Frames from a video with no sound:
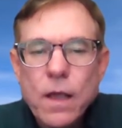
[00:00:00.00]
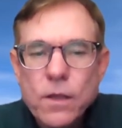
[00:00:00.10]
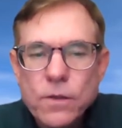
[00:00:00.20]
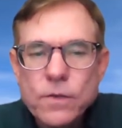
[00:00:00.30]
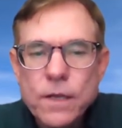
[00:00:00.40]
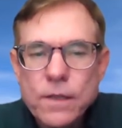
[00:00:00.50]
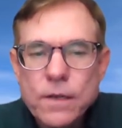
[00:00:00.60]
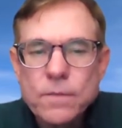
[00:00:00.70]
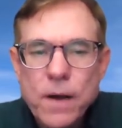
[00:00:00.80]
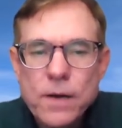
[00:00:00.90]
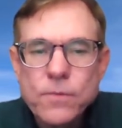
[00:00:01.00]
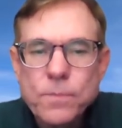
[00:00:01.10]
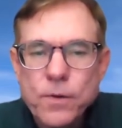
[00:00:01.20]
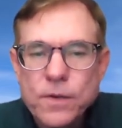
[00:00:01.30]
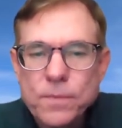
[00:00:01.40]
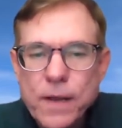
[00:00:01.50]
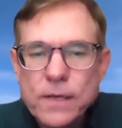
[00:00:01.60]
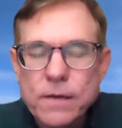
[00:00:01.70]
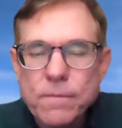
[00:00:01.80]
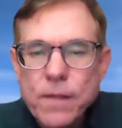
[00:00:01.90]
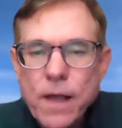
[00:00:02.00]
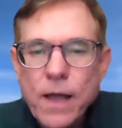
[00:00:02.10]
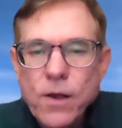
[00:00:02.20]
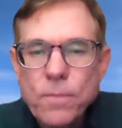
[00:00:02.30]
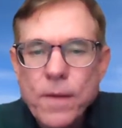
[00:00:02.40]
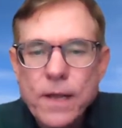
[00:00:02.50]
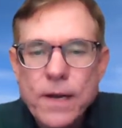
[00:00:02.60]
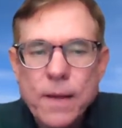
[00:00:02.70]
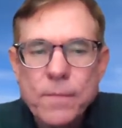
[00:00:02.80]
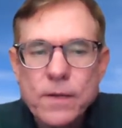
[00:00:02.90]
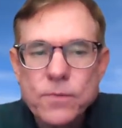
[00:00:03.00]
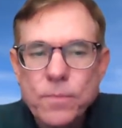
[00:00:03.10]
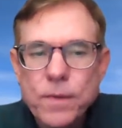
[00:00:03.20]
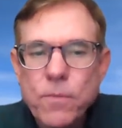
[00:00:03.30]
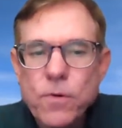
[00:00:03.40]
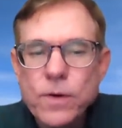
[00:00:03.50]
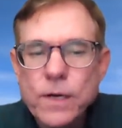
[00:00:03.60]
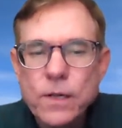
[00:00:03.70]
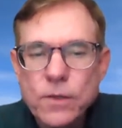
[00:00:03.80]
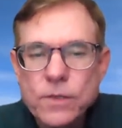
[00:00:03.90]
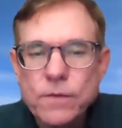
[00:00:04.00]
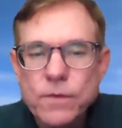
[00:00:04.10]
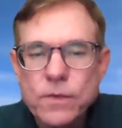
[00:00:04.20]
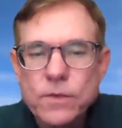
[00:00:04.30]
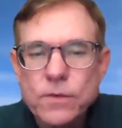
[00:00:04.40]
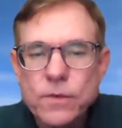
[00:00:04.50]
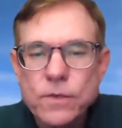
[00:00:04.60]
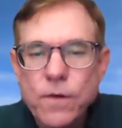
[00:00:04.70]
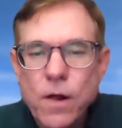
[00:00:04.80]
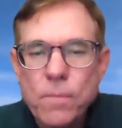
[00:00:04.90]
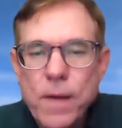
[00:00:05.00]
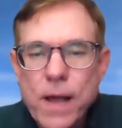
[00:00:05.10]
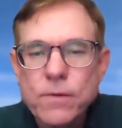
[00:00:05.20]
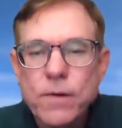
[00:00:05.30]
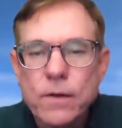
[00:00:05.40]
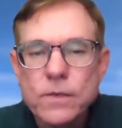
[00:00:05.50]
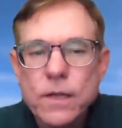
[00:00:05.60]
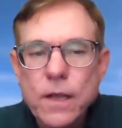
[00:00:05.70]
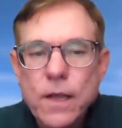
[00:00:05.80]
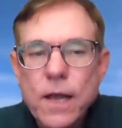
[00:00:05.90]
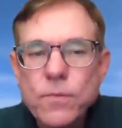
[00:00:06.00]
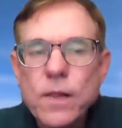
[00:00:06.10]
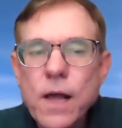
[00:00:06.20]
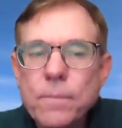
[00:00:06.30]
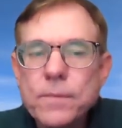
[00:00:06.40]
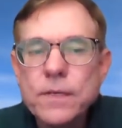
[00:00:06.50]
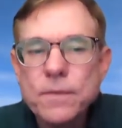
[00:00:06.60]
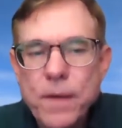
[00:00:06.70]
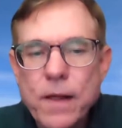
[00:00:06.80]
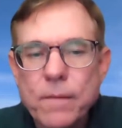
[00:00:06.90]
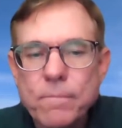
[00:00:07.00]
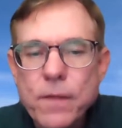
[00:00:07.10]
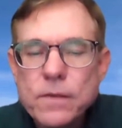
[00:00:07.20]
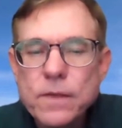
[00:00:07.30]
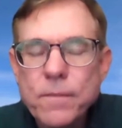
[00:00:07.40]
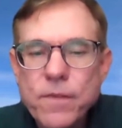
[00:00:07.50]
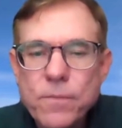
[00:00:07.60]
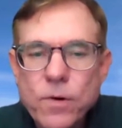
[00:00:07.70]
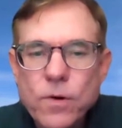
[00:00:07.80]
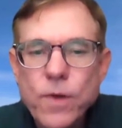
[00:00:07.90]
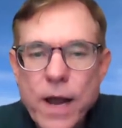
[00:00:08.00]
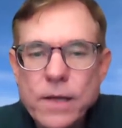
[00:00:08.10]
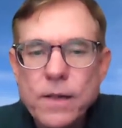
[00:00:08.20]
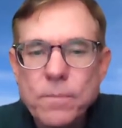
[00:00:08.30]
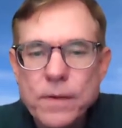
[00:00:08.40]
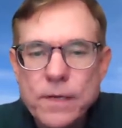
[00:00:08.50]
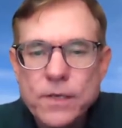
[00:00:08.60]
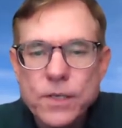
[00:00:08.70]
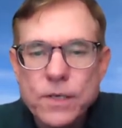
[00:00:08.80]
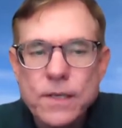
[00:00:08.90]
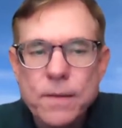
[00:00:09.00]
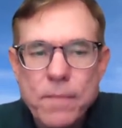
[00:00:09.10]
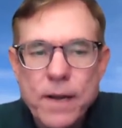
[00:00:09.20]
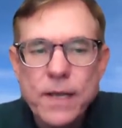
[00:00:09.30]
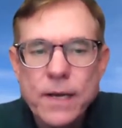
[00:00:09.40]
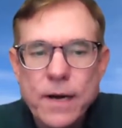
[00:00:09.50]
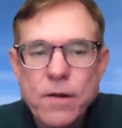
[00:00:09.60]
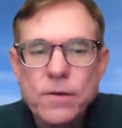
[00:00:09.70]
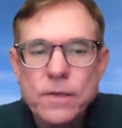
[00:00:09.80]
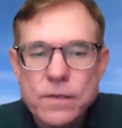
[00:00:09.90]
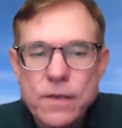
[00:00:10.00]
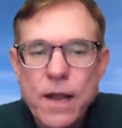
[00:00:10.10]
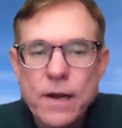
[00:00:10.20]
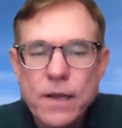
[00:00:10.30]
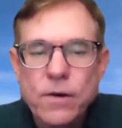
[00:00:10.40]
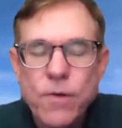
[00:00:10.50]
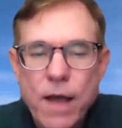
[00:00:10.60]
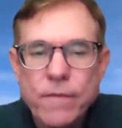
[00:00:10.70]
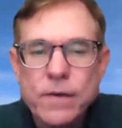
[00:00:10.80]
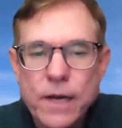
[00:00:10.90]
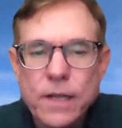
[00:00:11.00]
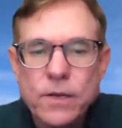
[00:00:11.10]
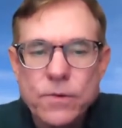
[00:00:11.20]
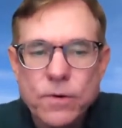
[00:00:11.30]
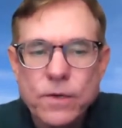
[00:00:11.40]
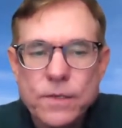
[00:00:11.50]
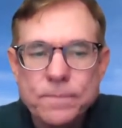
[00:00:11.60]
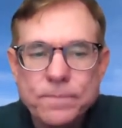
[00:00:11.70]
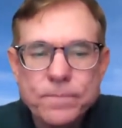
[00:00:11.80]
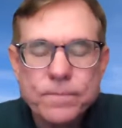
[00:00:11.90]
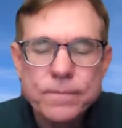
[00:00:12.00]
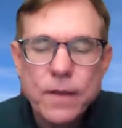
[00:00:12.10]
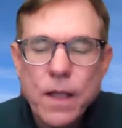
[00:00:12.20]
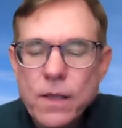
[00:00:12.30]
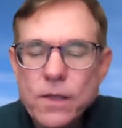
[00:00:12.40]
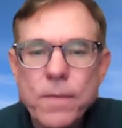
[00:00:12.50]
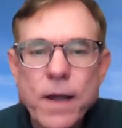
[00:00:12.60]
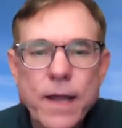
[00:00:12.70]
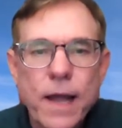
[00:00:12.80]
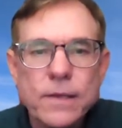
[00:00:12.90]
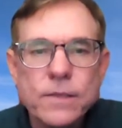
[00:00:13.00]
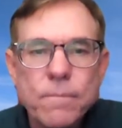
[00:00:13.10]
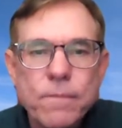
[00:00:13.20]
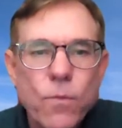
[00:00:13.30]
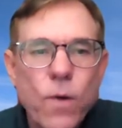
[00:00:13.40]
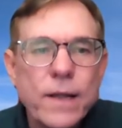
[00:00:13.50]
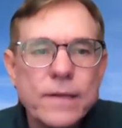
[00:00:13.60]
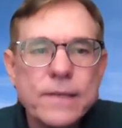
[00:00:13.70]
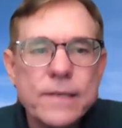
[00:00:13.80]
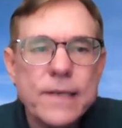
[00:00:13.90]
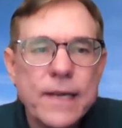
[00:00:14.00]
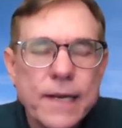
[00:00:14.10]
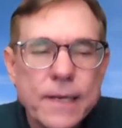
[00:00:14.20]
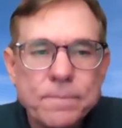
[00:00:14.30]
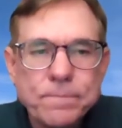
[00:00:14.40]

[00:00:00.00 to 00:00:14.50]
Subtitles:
Using this moderate perspective, I hope economics will be more inclusive to students of all backgrounds and will help dispel some of the more radical positions that many in our society are gravitating towards. You might ask, why is this needed?